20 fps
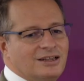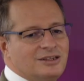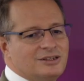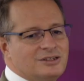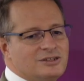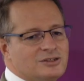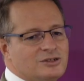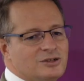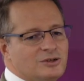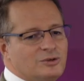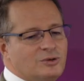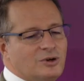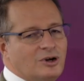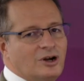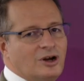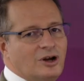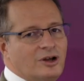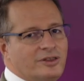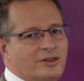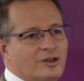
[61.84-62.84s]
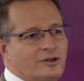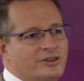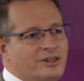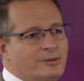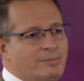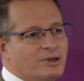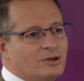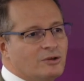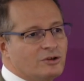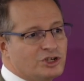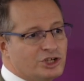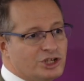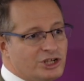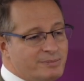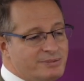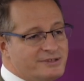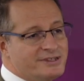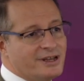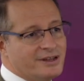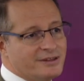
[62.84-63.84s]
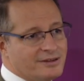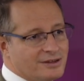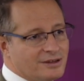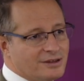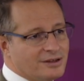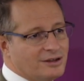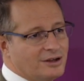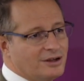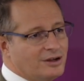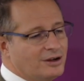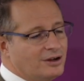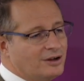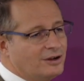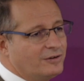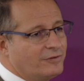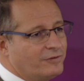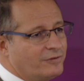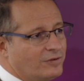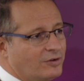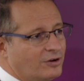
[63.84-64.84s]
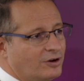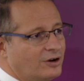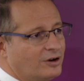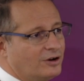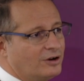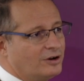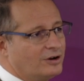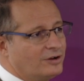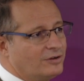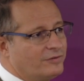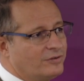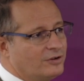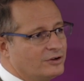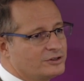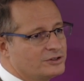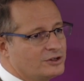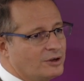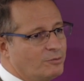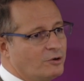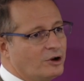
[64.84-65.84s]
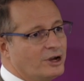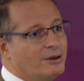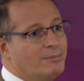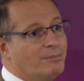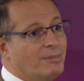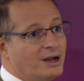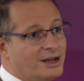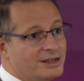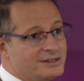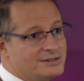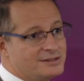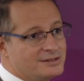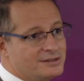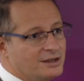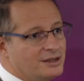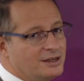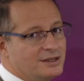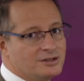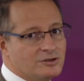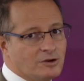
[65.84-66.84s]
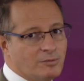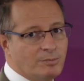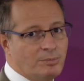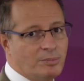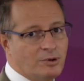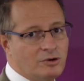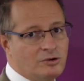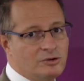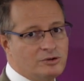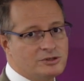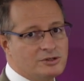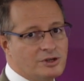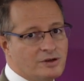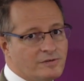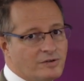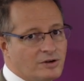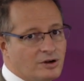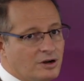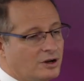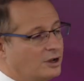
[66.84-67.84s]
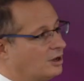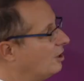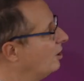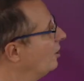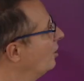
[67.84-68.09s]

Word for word: So uh, a, a, typical shipset uh, for, for submarine mast is composed of, a,